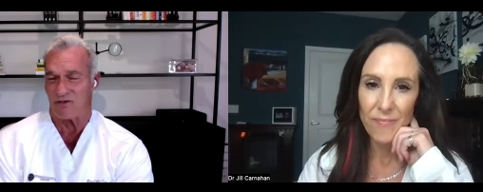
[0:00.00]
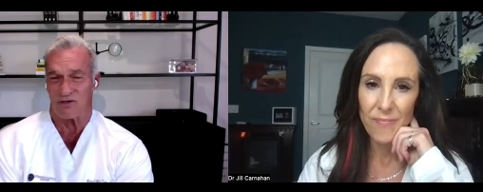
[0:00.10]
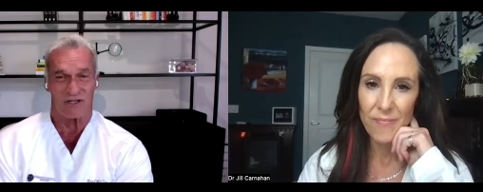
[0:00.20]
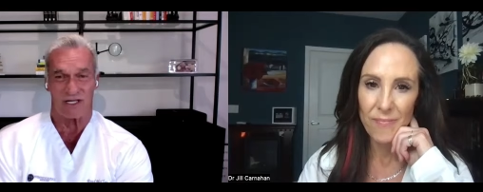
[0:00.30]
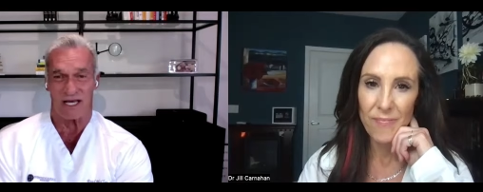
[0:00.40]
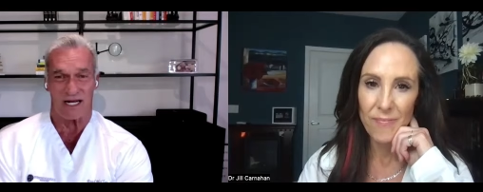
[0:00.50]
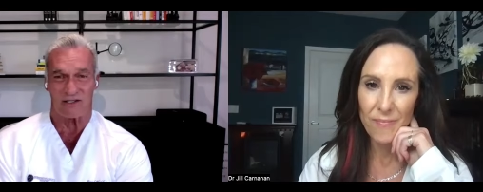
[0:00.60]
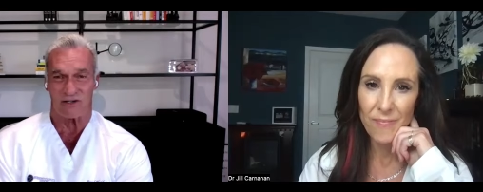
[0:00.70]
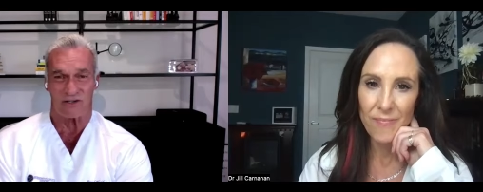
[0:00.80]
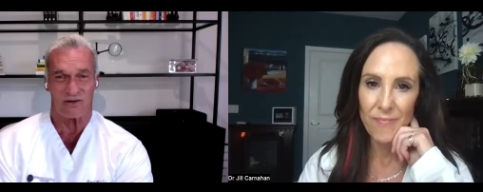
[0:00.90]
Speaker 1: Uh, I'm certainly
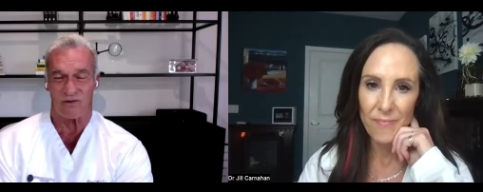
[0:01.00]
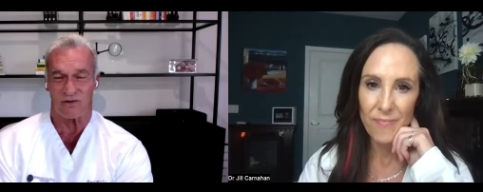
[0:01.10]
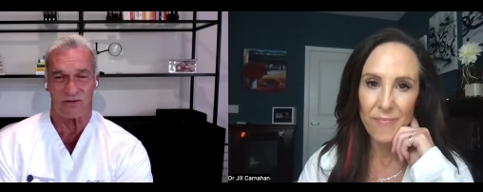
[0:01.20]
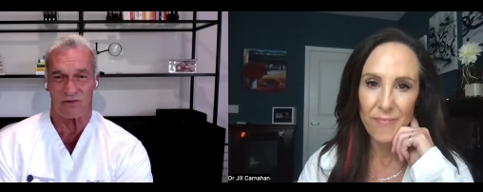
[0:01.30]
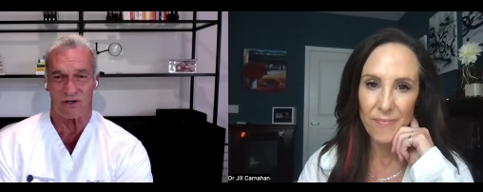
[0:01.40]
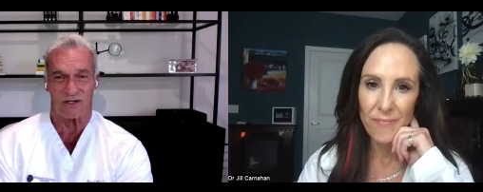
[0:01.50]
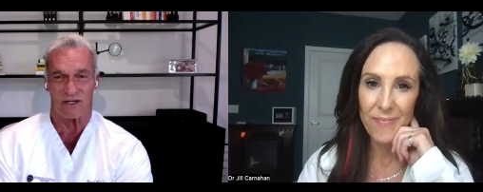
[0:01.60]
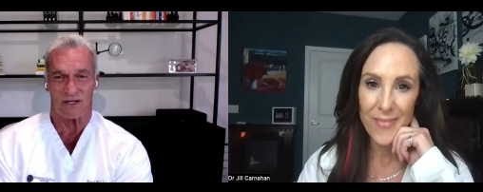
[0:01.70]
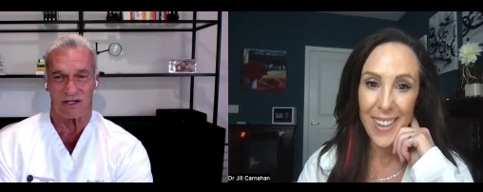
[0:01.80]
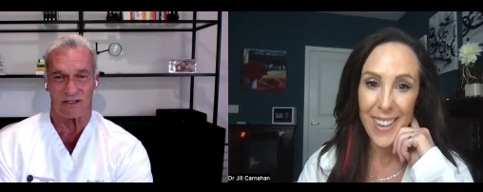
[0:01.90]
glad I took the
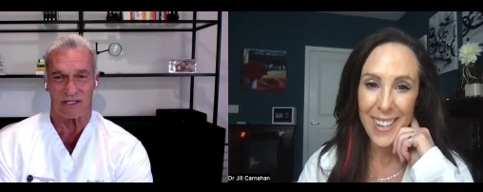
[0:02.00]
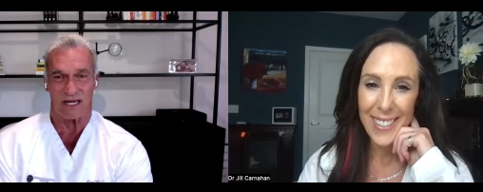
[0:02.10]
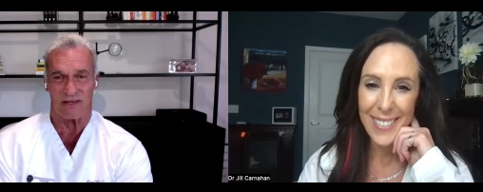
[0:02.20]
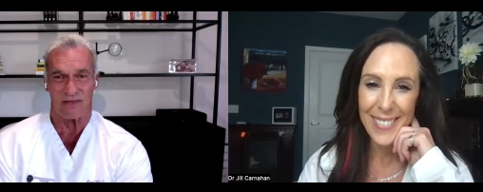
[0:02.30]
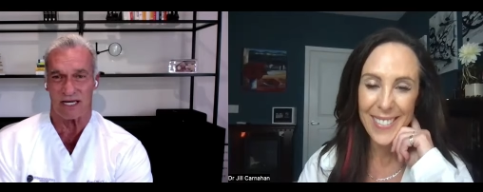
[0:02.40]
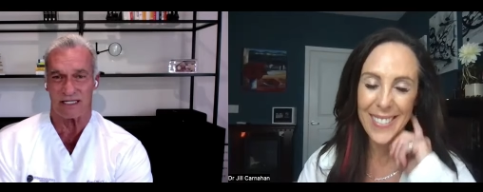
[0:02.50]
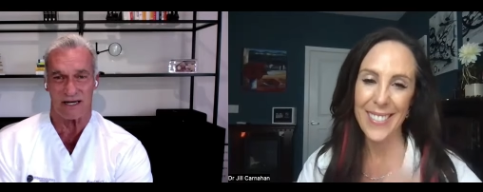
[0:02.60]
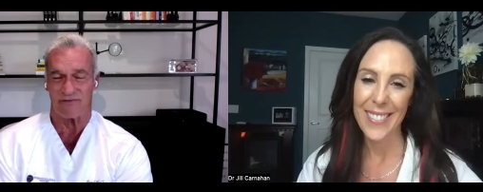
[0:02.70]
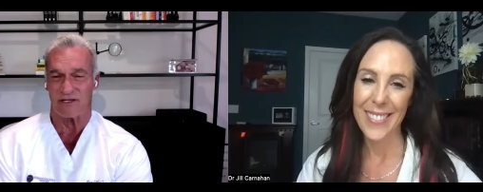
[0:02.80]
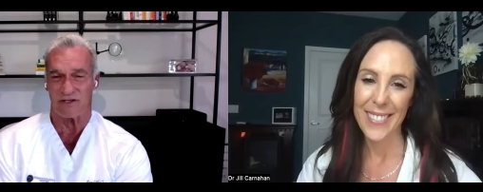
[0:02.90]
coursework because uh, I, I
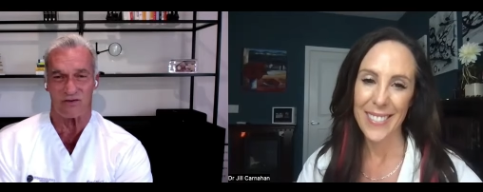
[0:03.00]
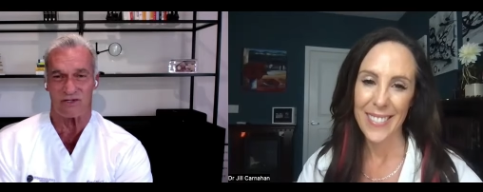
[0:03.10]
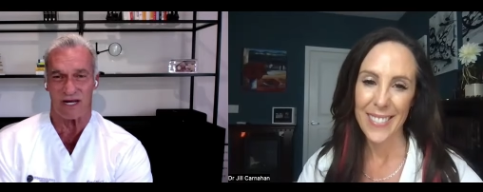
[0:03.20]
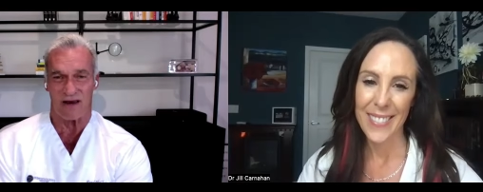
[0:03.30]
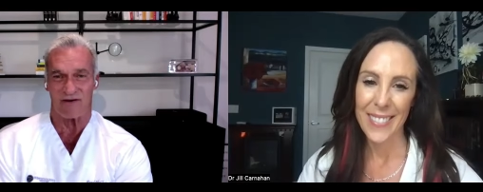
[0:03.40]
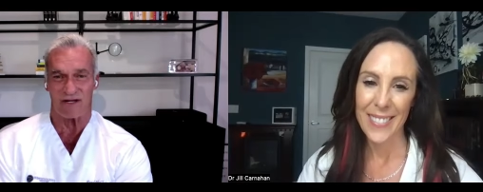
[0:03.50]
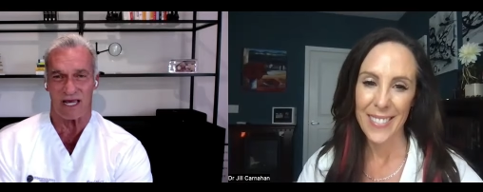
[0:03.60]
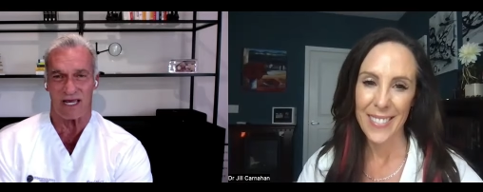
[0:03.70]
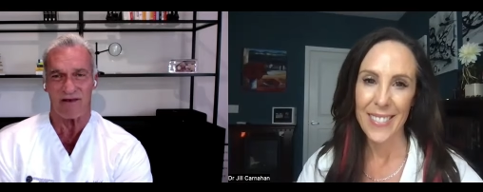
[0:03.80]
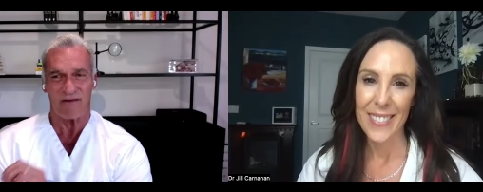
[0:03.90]
think I definitely use it
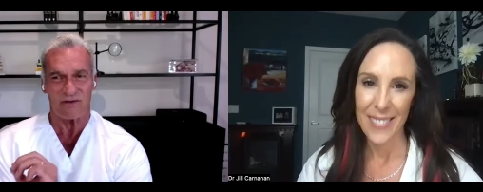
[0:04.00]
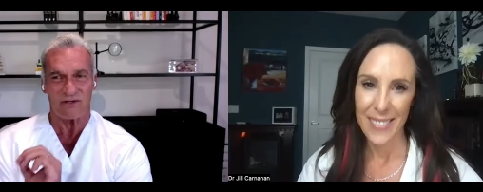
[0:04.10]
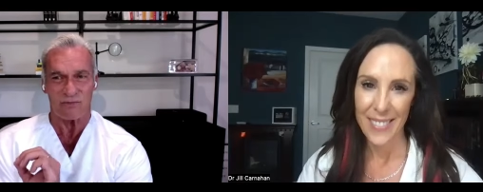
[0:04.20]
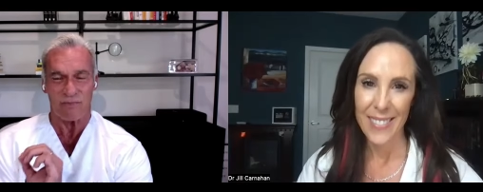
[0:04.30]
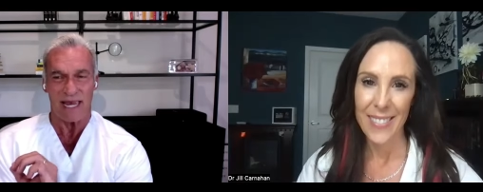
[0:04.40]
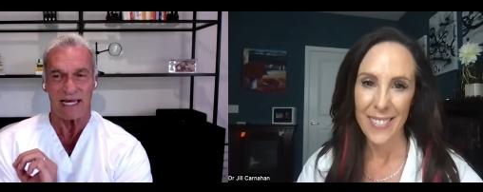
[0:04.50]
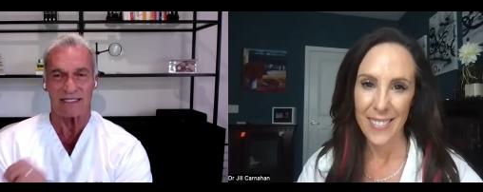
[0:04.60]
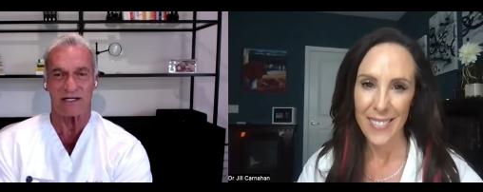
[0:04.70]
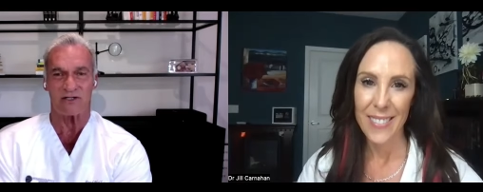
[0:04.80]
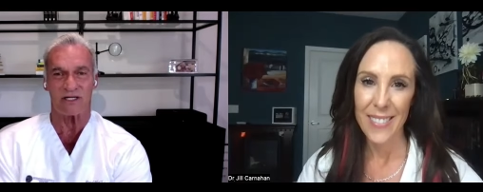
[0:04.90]
every day, even if it's just
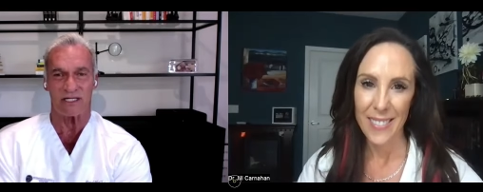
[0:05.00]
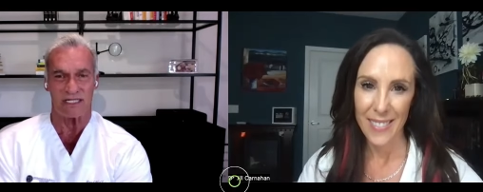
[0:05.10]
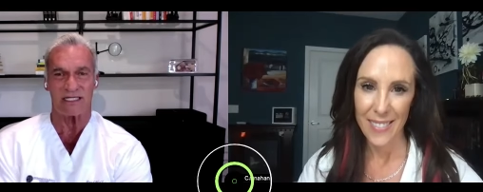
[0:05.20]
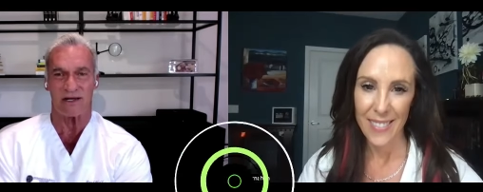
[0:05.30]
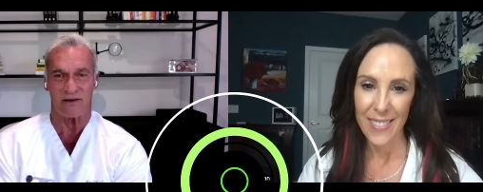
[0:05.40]
paying attention to